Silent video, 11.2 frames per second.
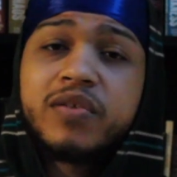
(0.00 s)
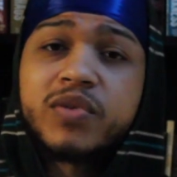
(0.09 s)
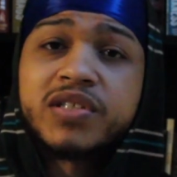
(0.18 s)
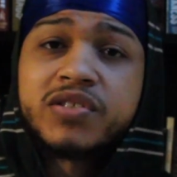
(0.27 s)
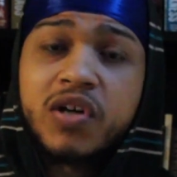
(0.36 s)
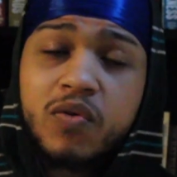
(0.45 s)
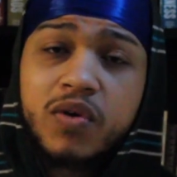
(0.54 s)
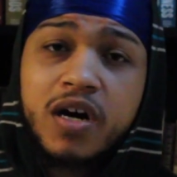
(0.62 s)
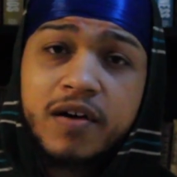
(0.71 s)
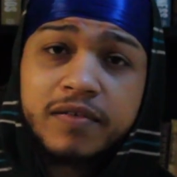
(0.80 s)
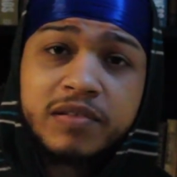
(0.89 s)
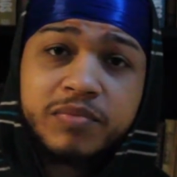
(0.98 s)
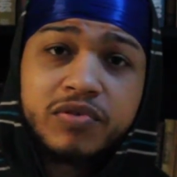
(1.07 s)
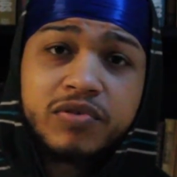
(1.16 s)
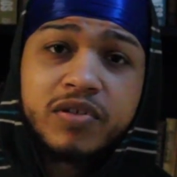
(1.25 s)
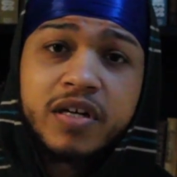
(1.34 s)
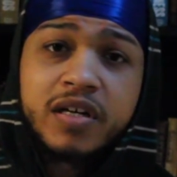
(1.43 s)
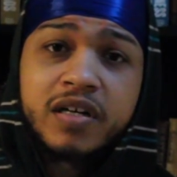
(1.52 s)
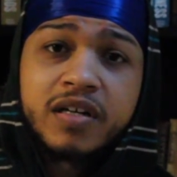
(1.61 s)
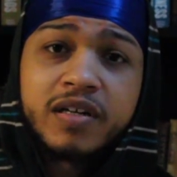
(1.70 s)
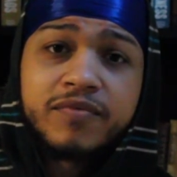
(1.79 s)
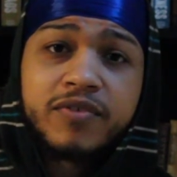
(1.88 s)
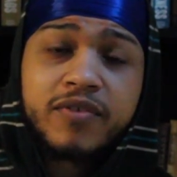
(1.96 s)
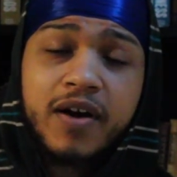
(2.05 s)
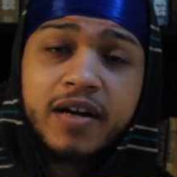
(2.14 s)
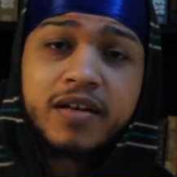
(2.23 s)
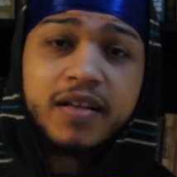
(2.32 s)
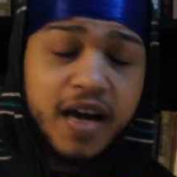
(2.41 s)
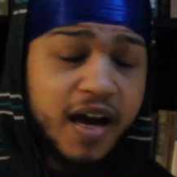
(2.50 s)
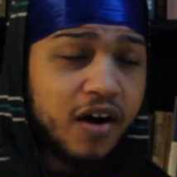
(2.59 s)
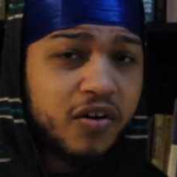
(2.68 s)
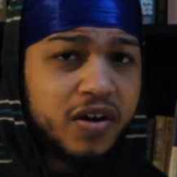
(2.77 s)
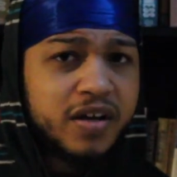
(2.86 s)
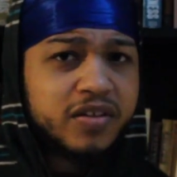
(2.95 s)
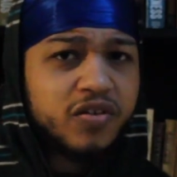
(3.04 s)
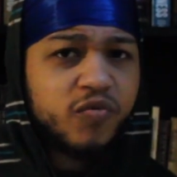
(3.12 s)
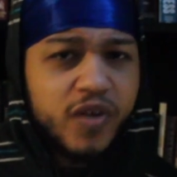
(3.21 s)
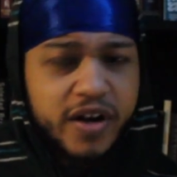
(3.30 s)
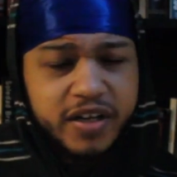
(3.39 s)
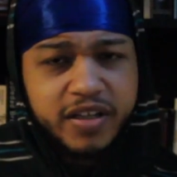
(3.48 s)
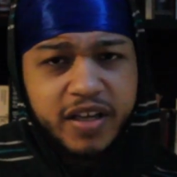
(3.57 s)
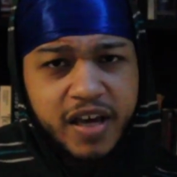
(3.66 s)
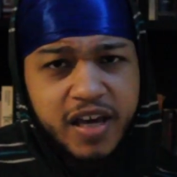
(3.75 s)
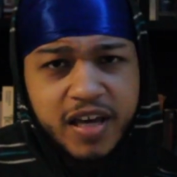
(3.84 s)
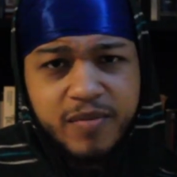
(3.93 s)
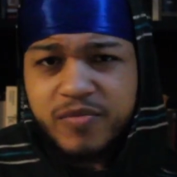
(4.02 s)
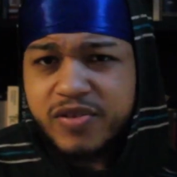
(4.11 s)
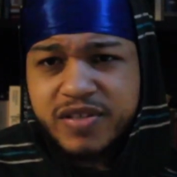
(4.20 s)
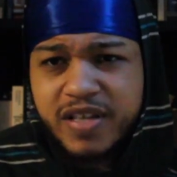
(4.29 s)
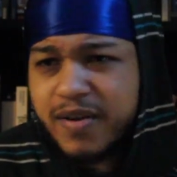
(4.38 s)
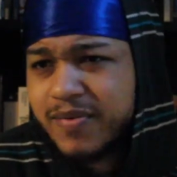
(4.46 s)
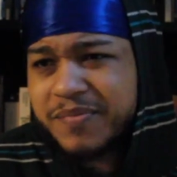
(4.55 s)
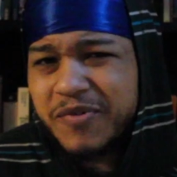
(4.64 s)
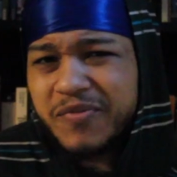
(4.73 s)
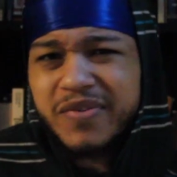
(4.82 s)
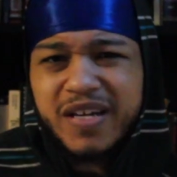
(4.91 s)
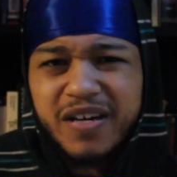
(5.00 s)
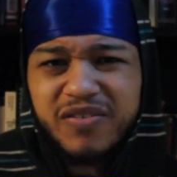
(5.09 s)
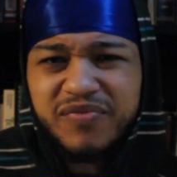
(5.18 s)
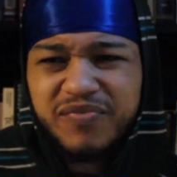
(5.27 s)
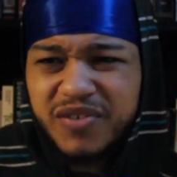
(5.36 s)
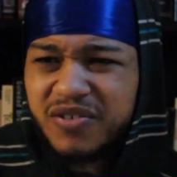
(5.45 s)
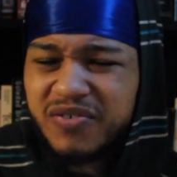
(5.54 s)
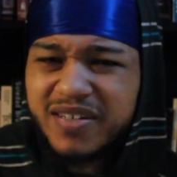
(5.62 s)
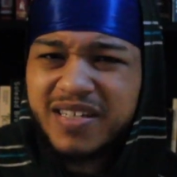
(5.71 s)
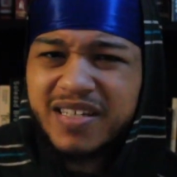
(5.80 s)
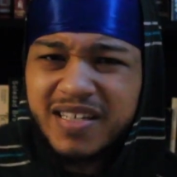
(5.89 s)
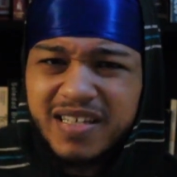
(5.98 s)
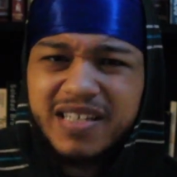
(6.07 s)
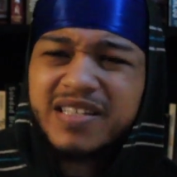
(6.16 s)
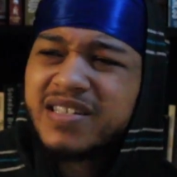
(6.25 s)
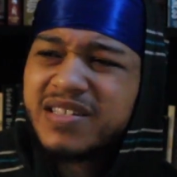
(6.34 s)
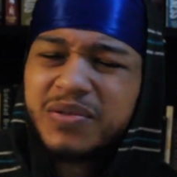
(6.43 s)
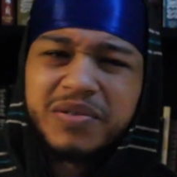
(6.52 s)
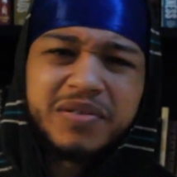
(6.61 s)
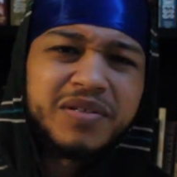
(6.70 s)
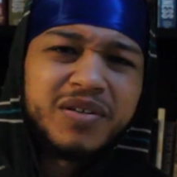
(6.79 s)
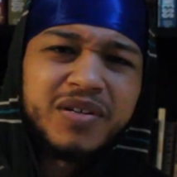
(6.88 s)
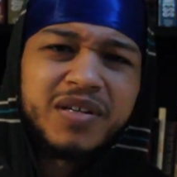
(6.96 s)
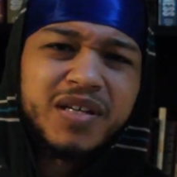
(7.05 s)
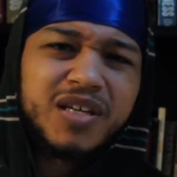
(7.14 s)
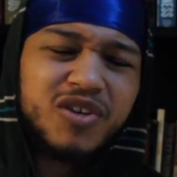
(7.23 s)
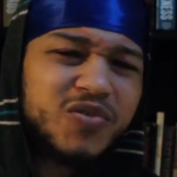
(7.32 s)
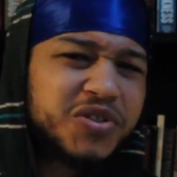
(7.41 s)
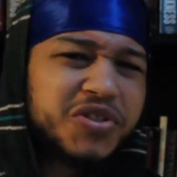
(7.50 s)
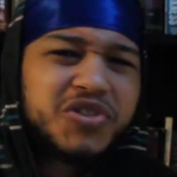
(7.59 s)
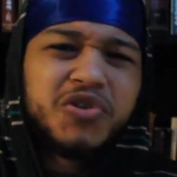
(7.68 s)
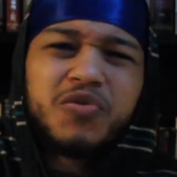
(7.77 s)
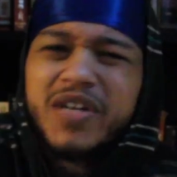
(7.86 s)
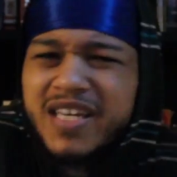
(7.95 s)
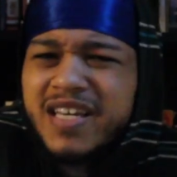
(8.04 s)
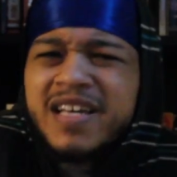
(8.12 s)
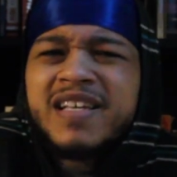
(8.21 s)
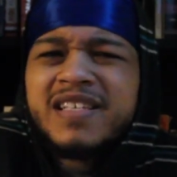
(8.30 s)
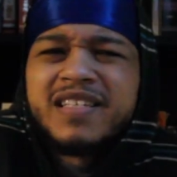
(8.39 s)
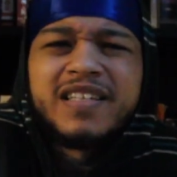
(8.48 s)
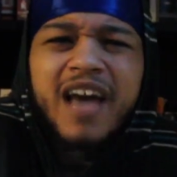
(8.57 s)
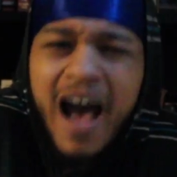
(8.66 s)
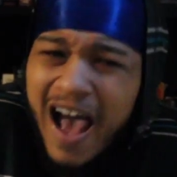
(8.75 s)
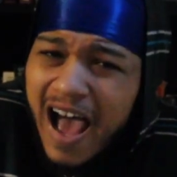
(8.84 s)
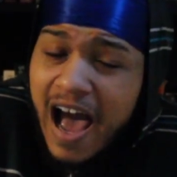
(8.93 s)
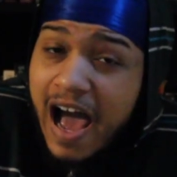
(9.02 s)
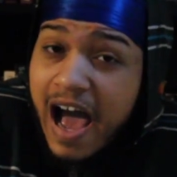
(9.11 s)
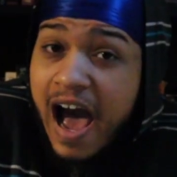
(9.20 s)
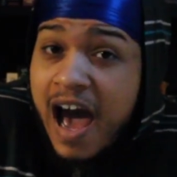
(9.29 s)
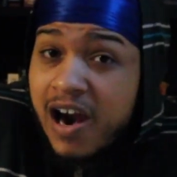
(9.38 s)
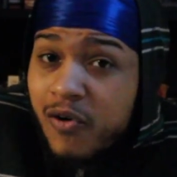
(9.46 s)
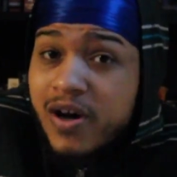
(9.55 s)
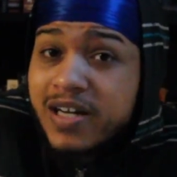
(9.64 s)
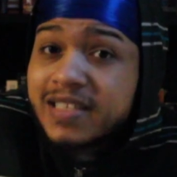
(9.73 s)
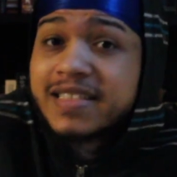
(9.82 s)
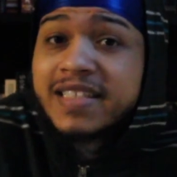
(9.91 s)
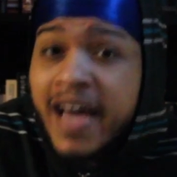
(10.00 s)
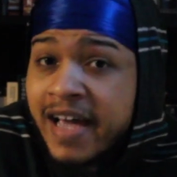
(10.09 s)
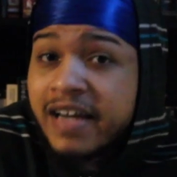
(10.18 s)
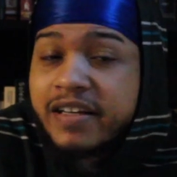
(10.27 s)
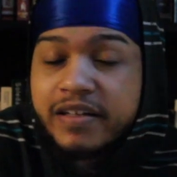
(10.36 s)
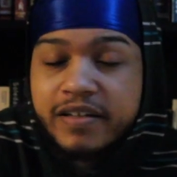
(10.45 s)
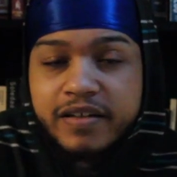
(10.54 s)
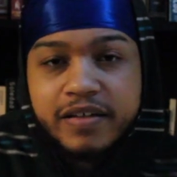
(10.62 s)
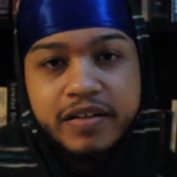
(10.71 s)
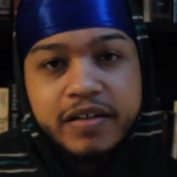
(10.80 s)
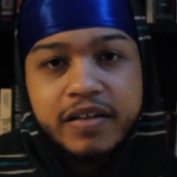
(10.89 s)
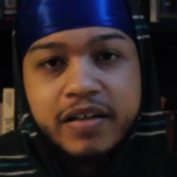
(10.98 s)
Brady was so comfortable, for crying out loud. The running game they were moving down the field at ease. It was just too easy. I don't understand it.